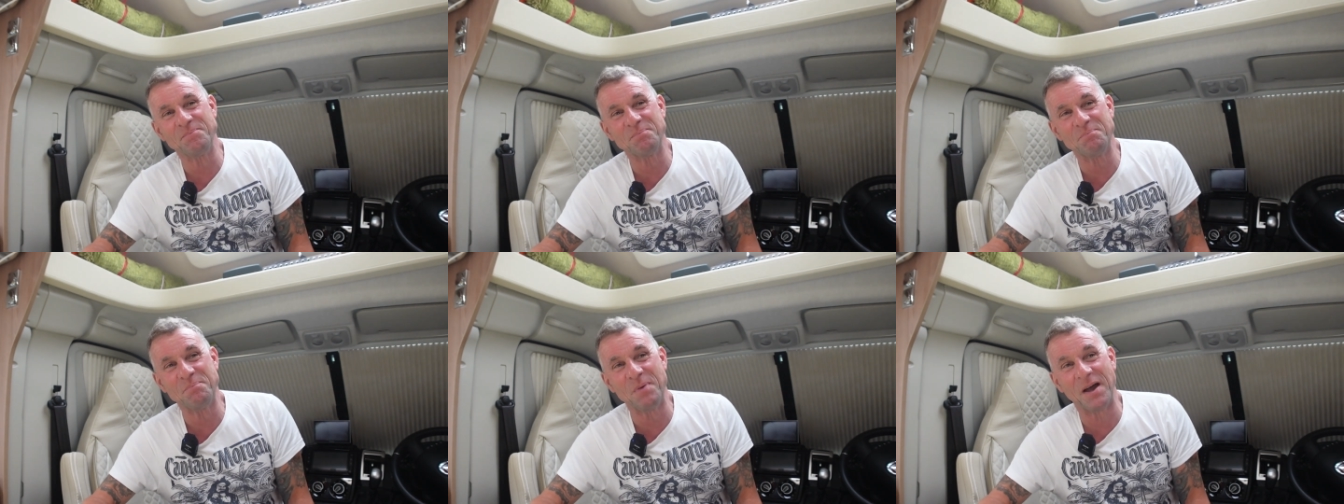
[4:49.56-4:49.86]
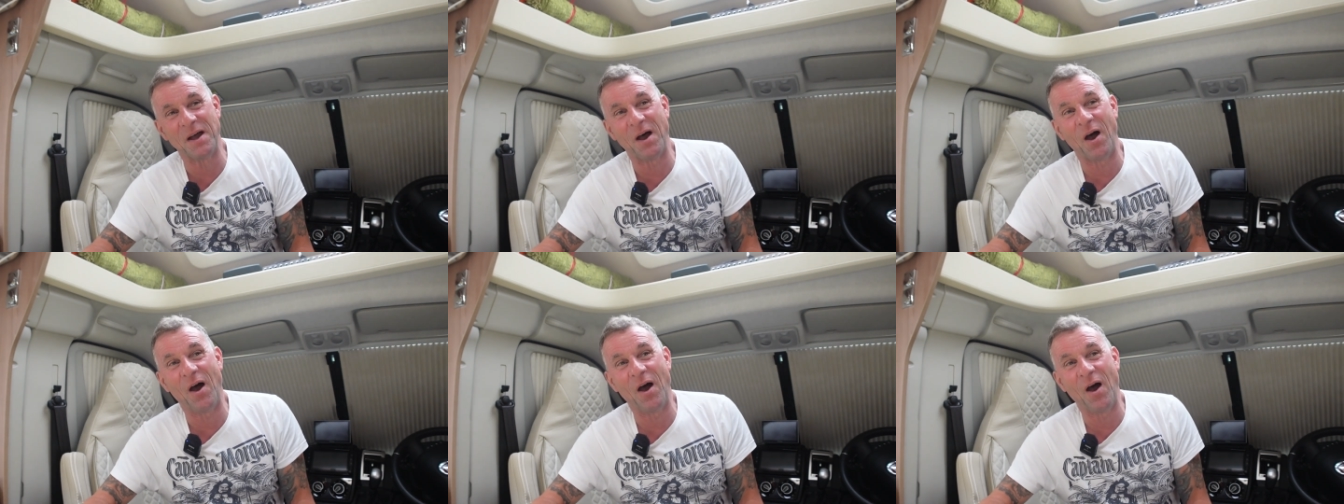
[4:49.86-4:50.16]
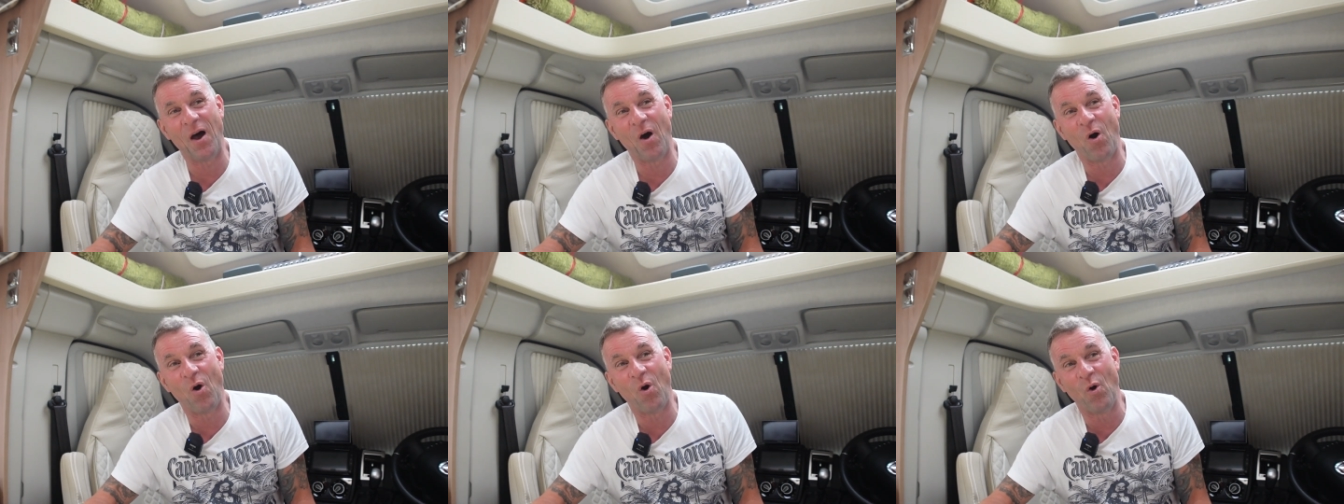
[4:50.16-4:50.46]
but
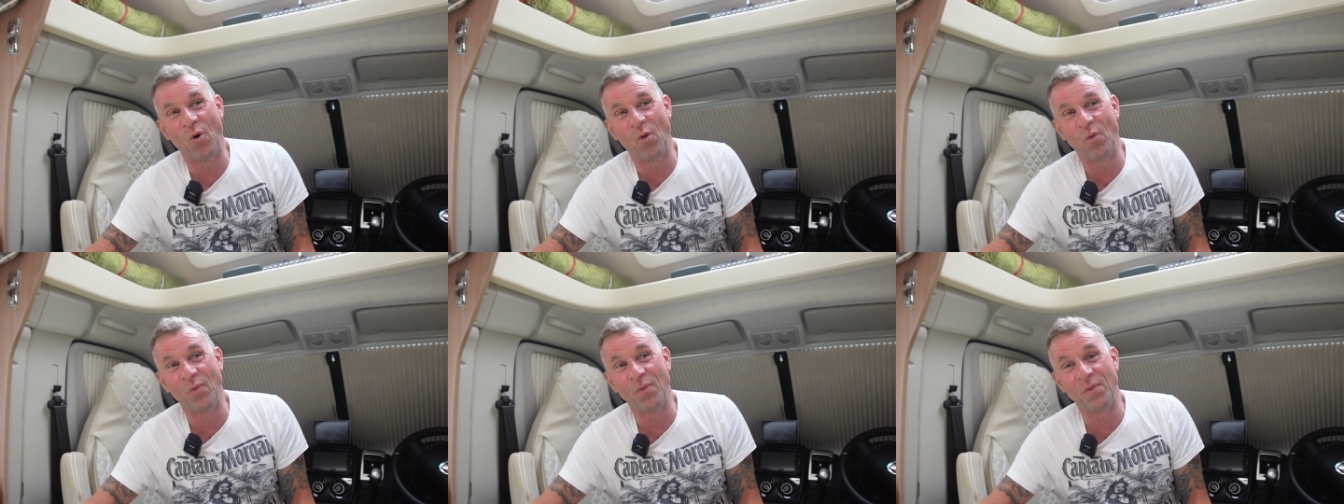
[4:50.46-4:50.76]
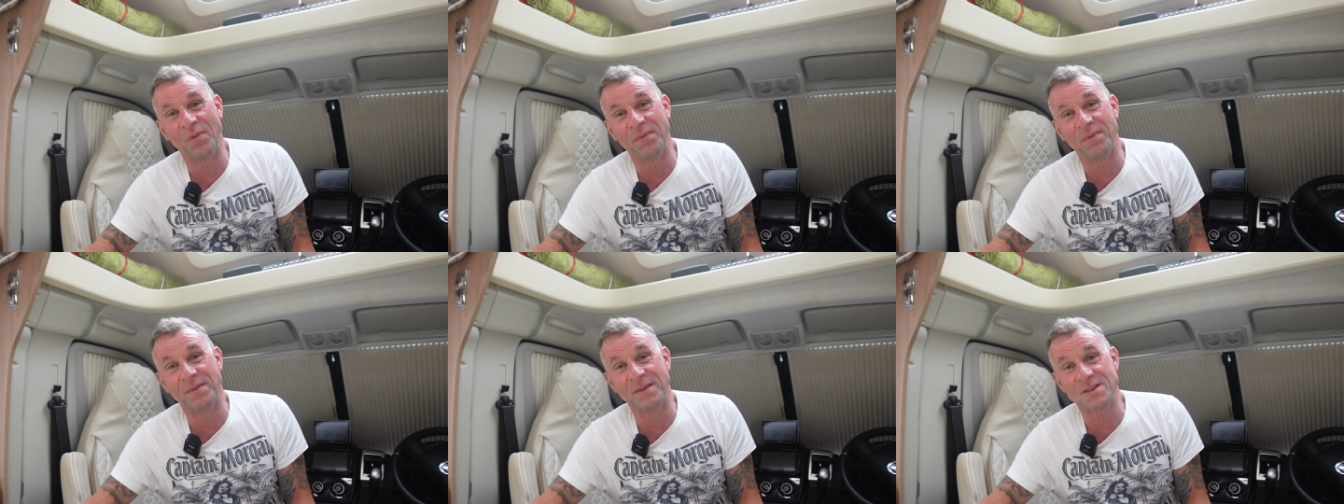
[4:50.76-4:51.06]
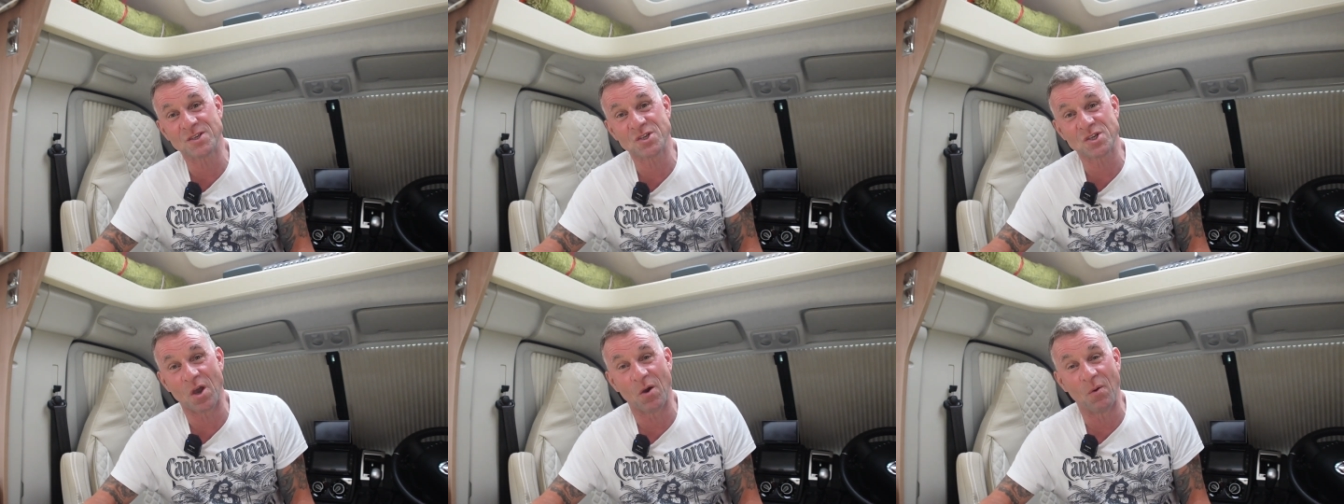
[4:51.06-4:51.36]

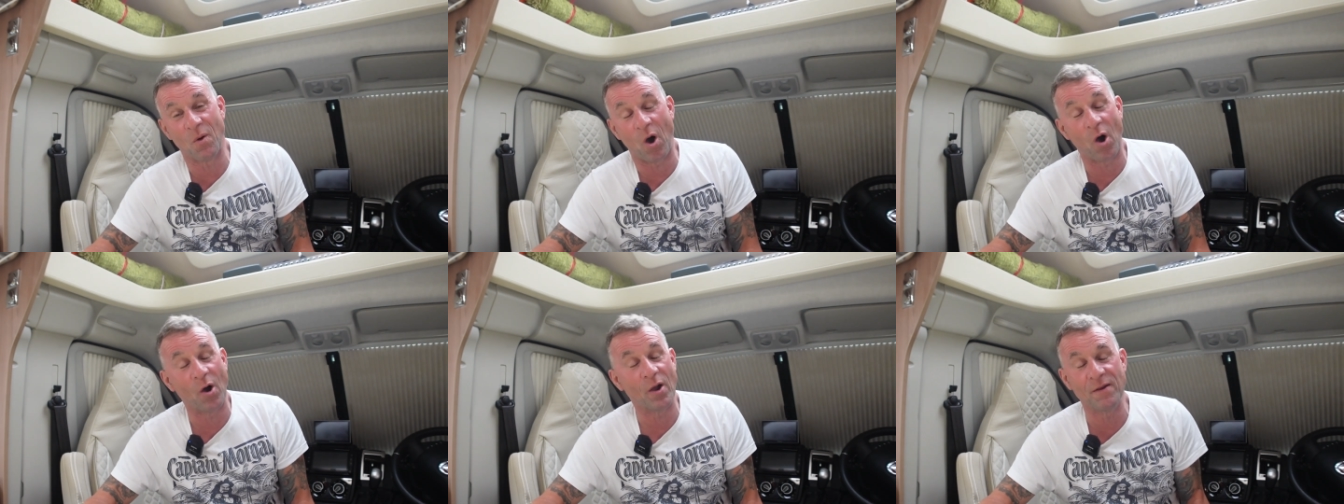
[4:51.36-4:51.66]
So